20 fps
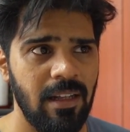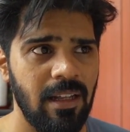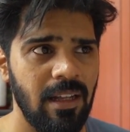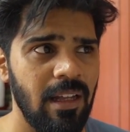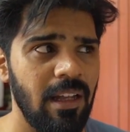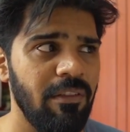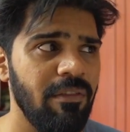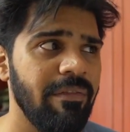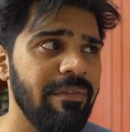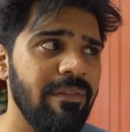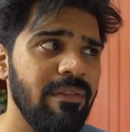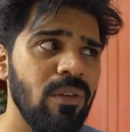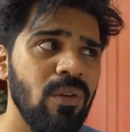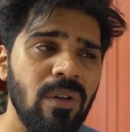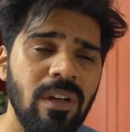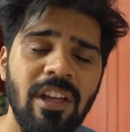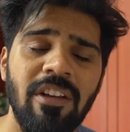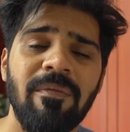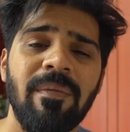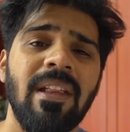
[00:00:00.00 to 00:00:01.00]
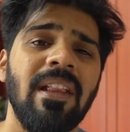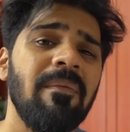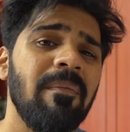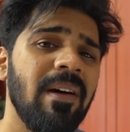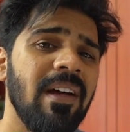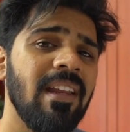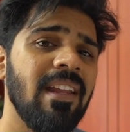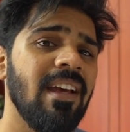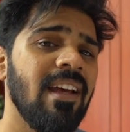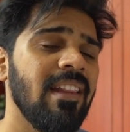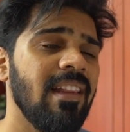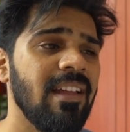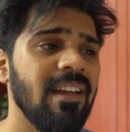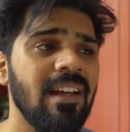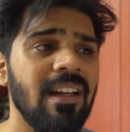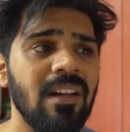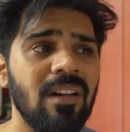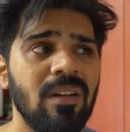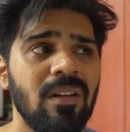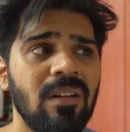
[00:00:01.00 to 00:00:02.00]
if you give me the money, I think
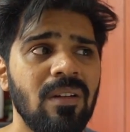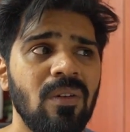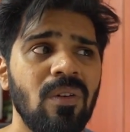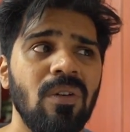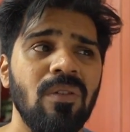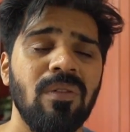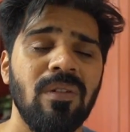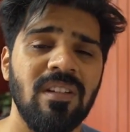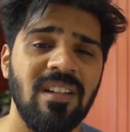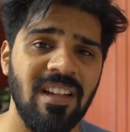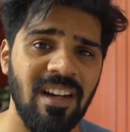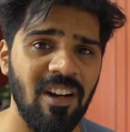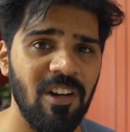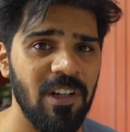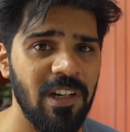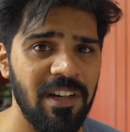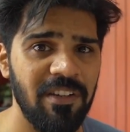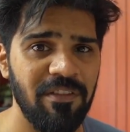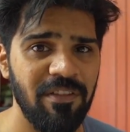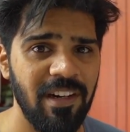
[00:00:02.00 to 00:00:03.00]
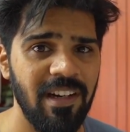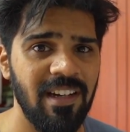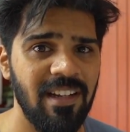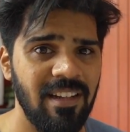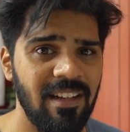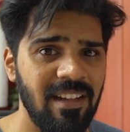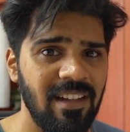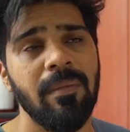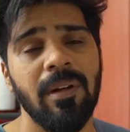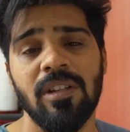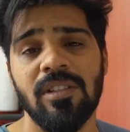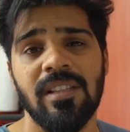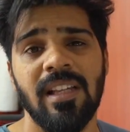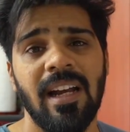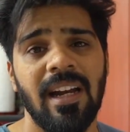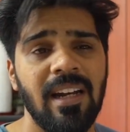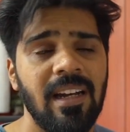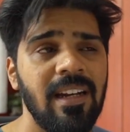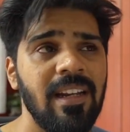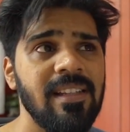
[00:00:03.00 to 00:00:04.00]
I'll go for the Royal Enfield, because
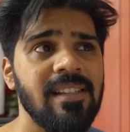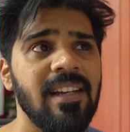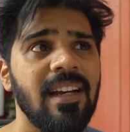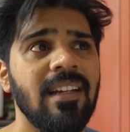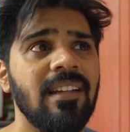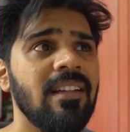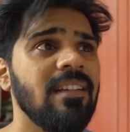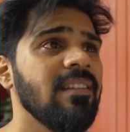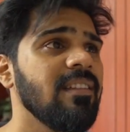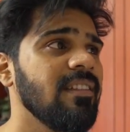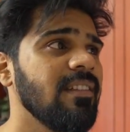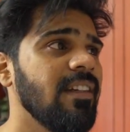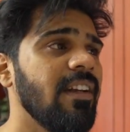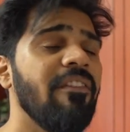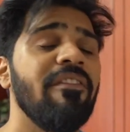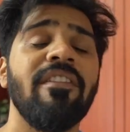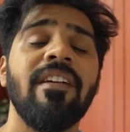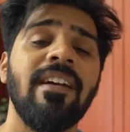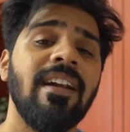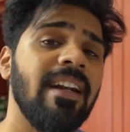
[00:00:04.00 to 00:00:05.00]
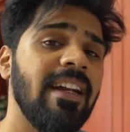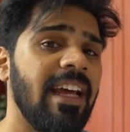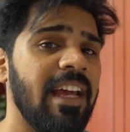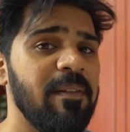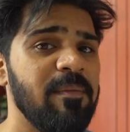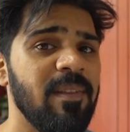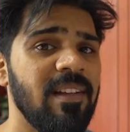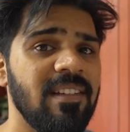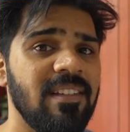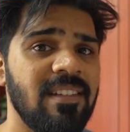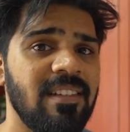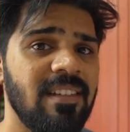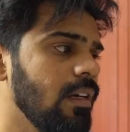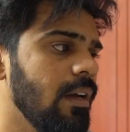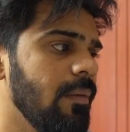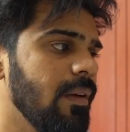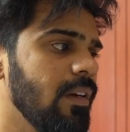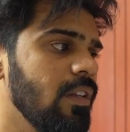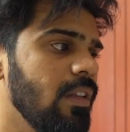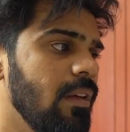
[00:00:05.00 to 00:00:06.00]
that design is definitely timeless.
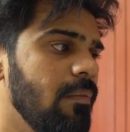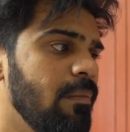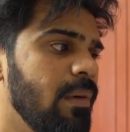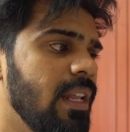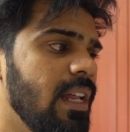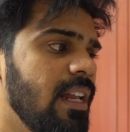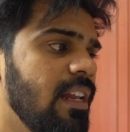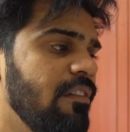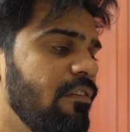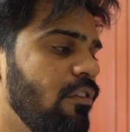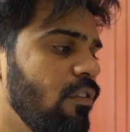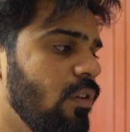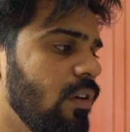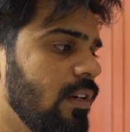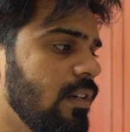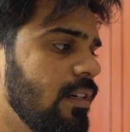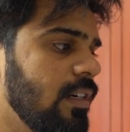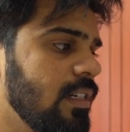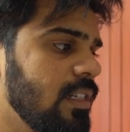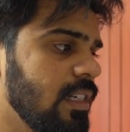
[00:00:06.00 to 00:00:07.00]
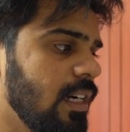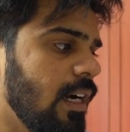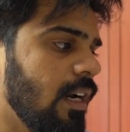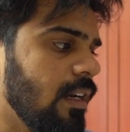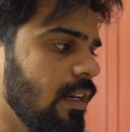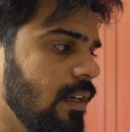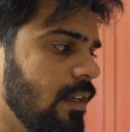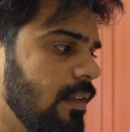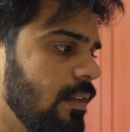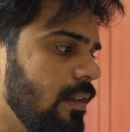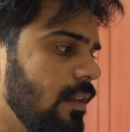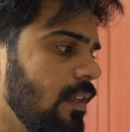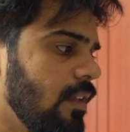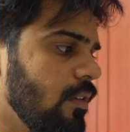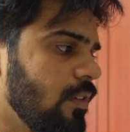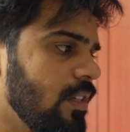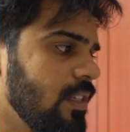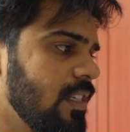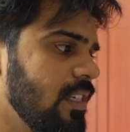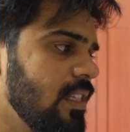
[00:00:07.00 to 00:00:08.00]
Coming to the Imperiale 400 chart, and
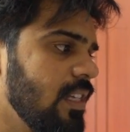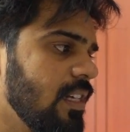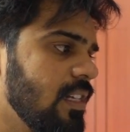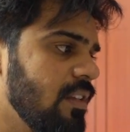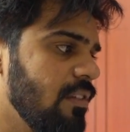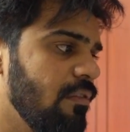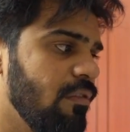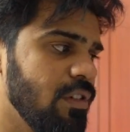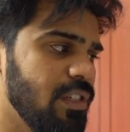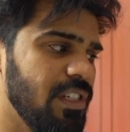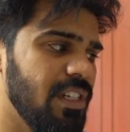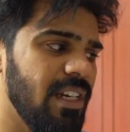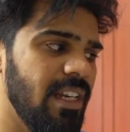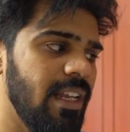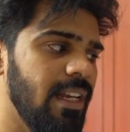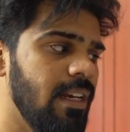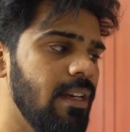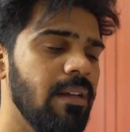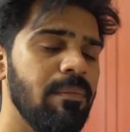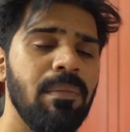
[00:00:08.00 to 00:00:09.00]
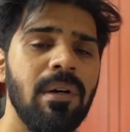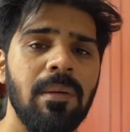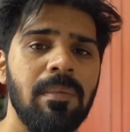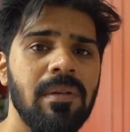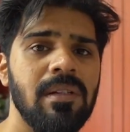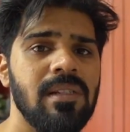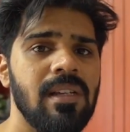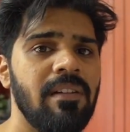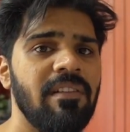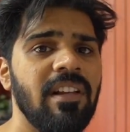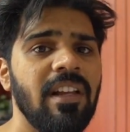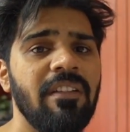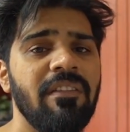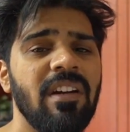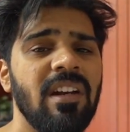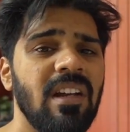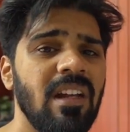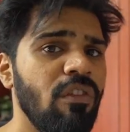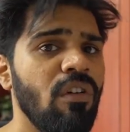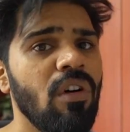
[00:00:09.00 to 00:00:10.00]
you can see that for street purpose I will give
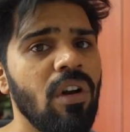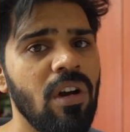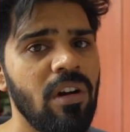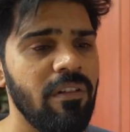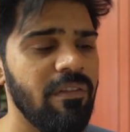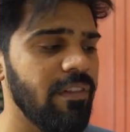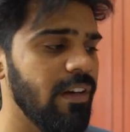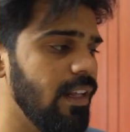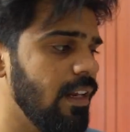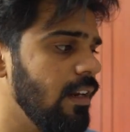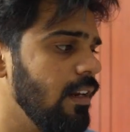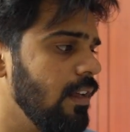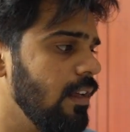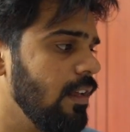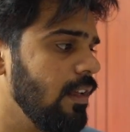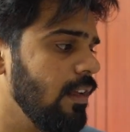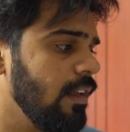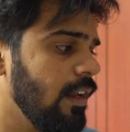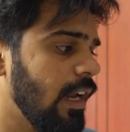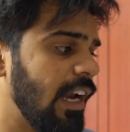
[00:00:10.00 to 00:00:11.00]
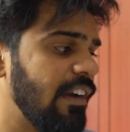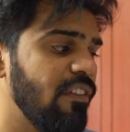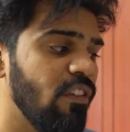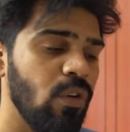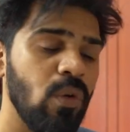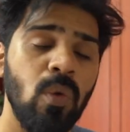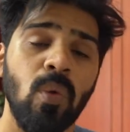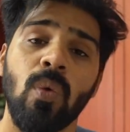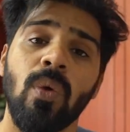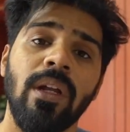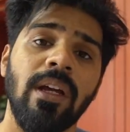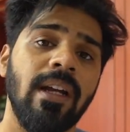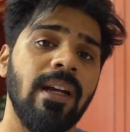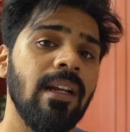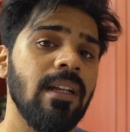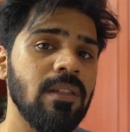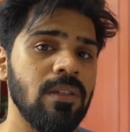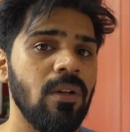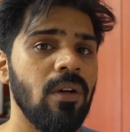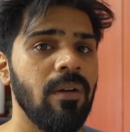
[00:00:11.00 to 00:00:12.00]
it 4 out of 10. And for touring, it
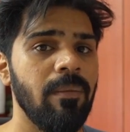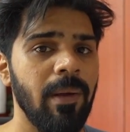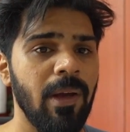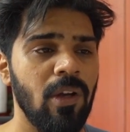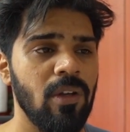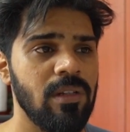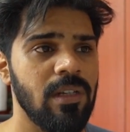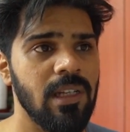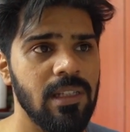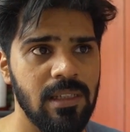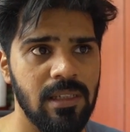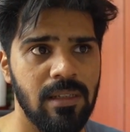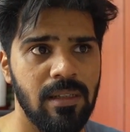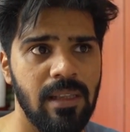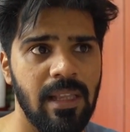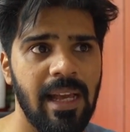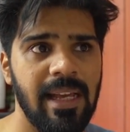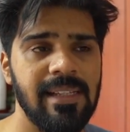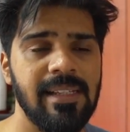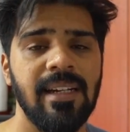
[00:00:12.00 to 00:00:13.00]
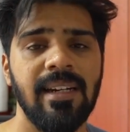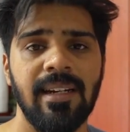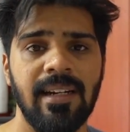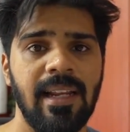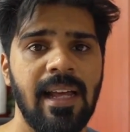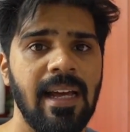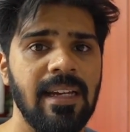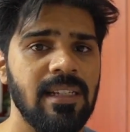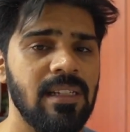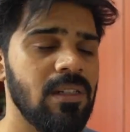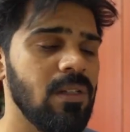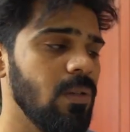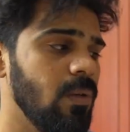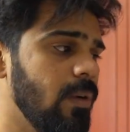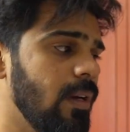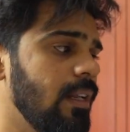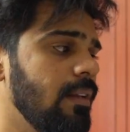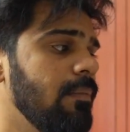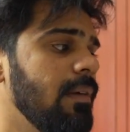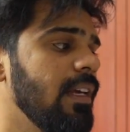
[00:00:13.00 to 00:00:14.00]
is good because it's nice and relaxed. So
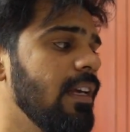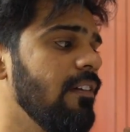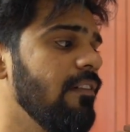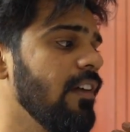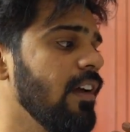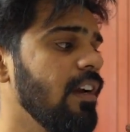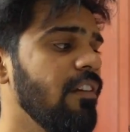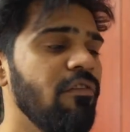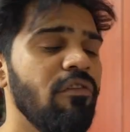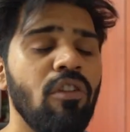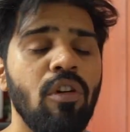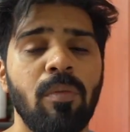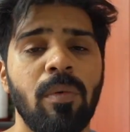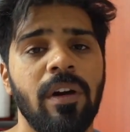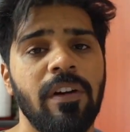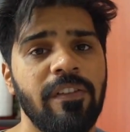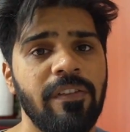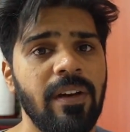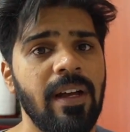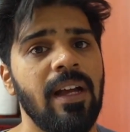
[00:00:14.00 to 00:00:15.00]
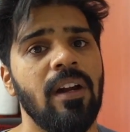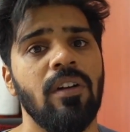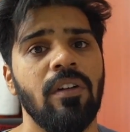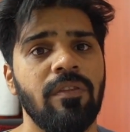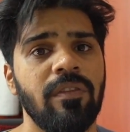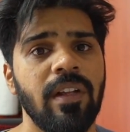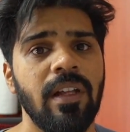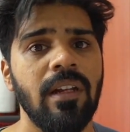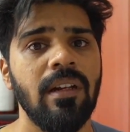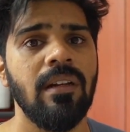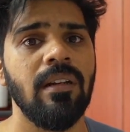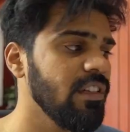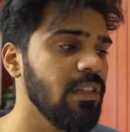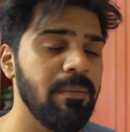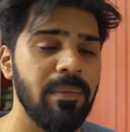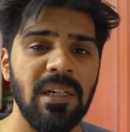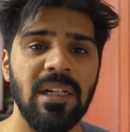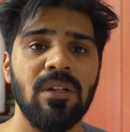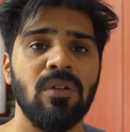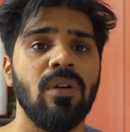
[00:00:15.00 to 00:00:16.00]
I'll be giving it 4.5 out of 10. For the
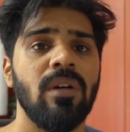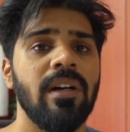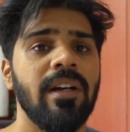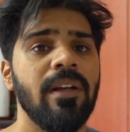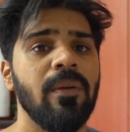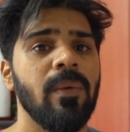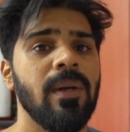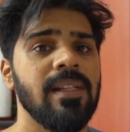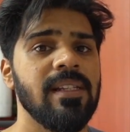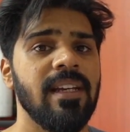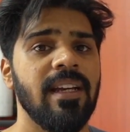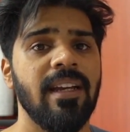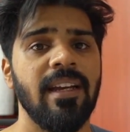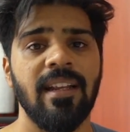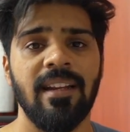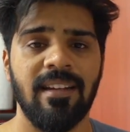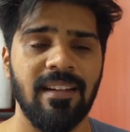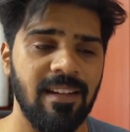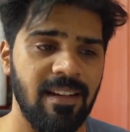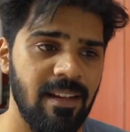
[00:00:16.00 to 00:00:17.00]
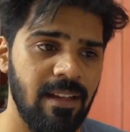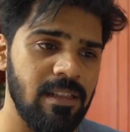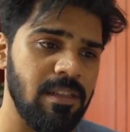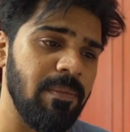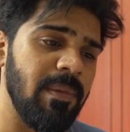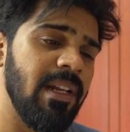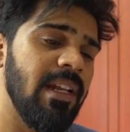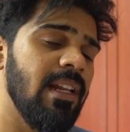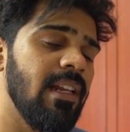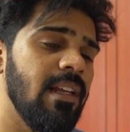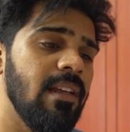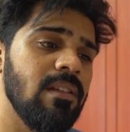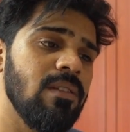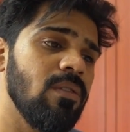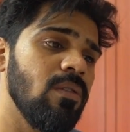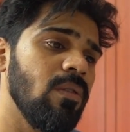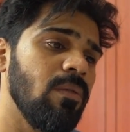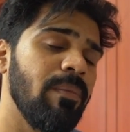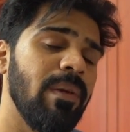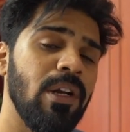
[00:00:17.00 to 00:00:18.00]
build quality, once again, it's Benelli,
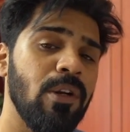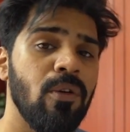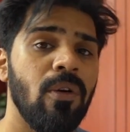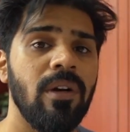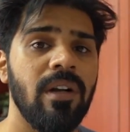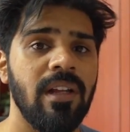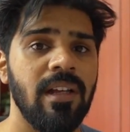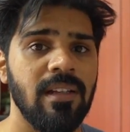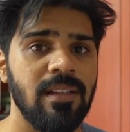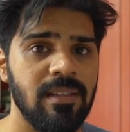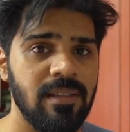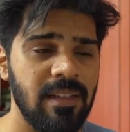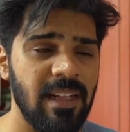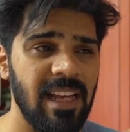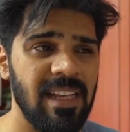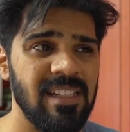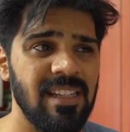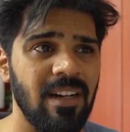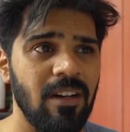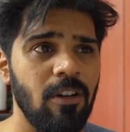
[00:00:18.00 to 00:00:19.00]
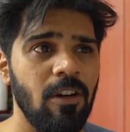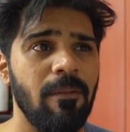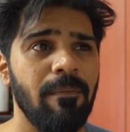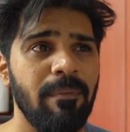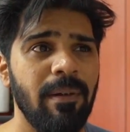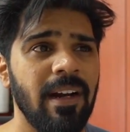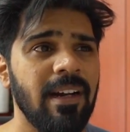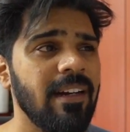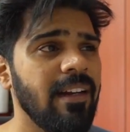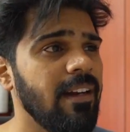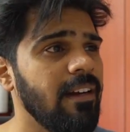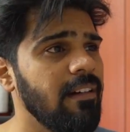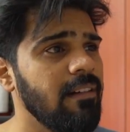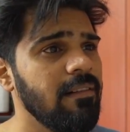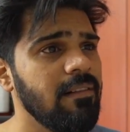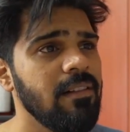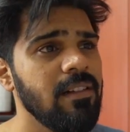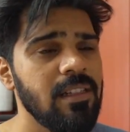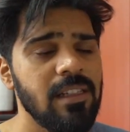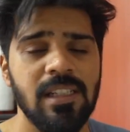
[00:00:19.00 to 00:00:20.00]
so build quality is nice and compact and
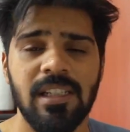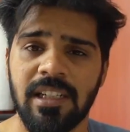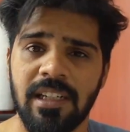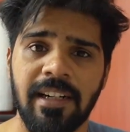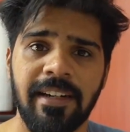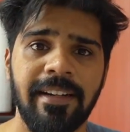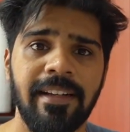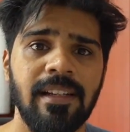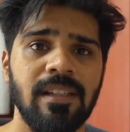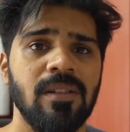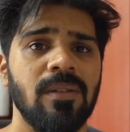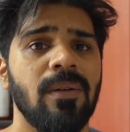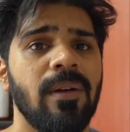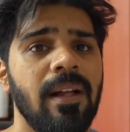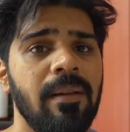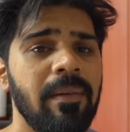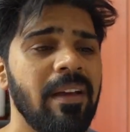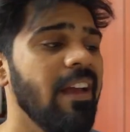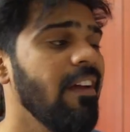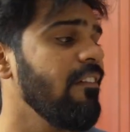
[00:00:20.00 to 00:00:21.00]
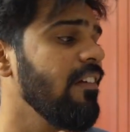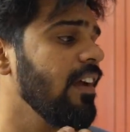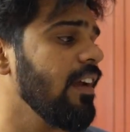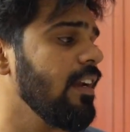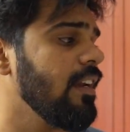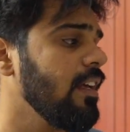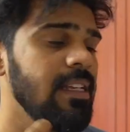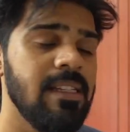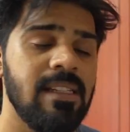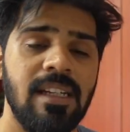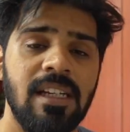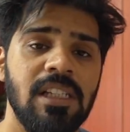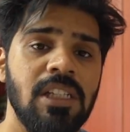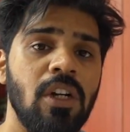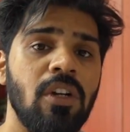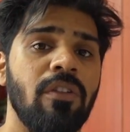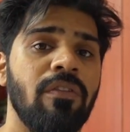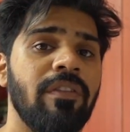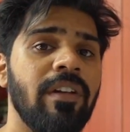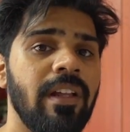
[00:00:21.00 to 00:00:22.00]
sturdy, so I'll be giving it 6
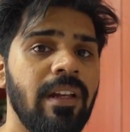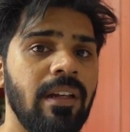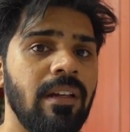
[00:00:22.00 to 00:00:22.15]
out of 10.